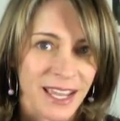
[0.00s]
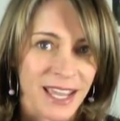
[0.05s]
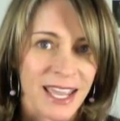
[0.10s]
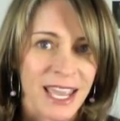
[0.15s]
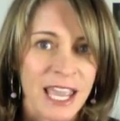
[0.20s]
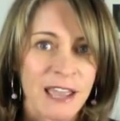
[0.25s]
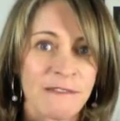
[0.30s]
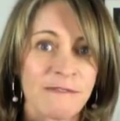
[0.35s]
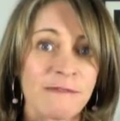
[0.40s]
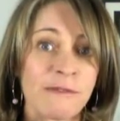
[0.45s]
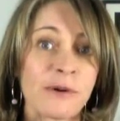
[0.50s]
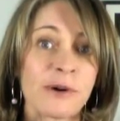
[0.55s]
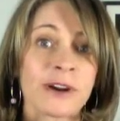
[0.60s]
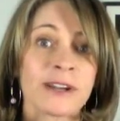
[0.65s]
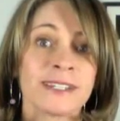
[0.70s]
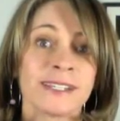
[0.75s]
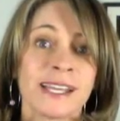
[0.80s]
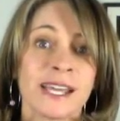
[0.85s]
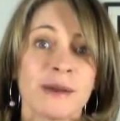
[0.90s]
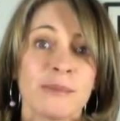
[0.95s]
If, for
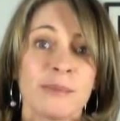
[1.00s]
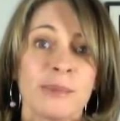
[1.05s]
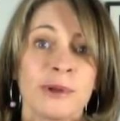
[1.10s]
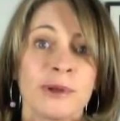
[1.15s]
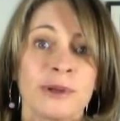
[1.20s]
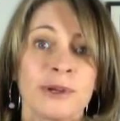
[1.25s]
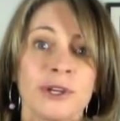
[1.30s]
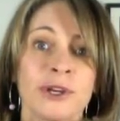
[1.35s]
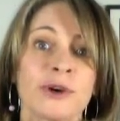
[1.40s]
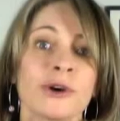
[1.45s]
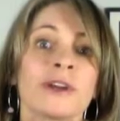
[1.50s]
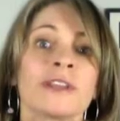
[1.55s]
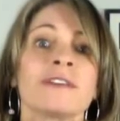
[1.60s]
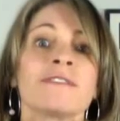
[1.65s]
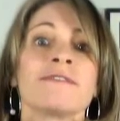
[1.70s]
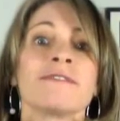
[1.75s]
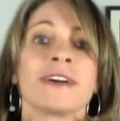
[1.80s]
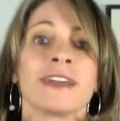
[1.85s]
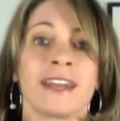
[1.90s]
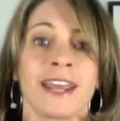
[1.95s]
example, you're in the
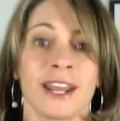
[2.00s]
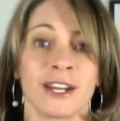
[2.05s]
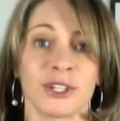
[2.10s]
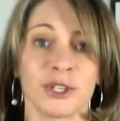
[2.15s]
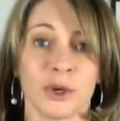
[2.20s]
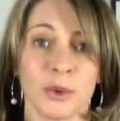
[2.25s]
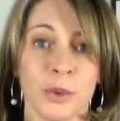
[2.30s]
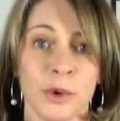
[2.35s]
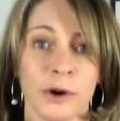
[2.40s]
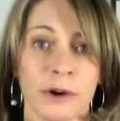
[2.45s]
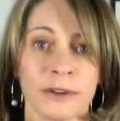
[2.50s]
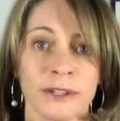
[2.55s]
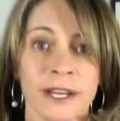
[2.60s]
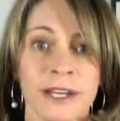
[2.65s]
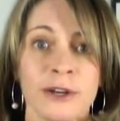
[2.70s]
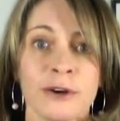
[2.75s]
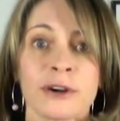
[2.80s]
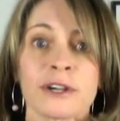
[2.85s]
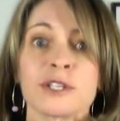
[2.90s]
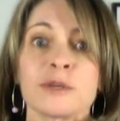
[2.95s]
financial world and
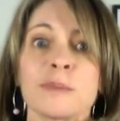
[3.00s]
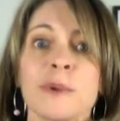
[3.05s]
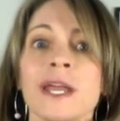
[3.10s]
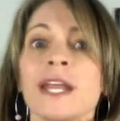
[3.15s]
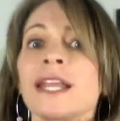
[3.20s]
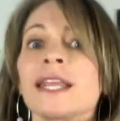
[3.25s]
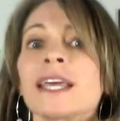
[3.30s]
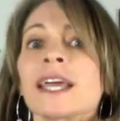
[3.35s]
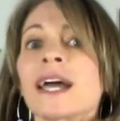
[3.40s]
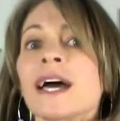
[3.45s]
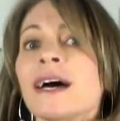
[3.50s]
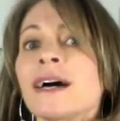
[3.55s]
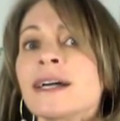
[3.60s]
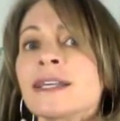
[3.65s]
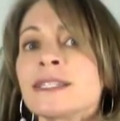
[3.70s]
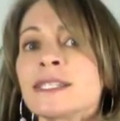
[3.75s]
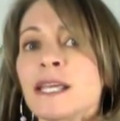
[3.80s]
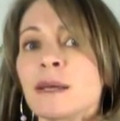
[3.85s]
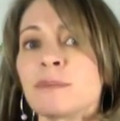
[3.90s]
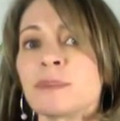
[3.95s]
you're explaining the
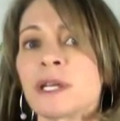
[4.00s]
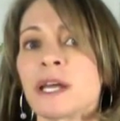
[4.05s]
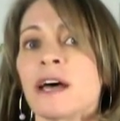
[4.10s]
concept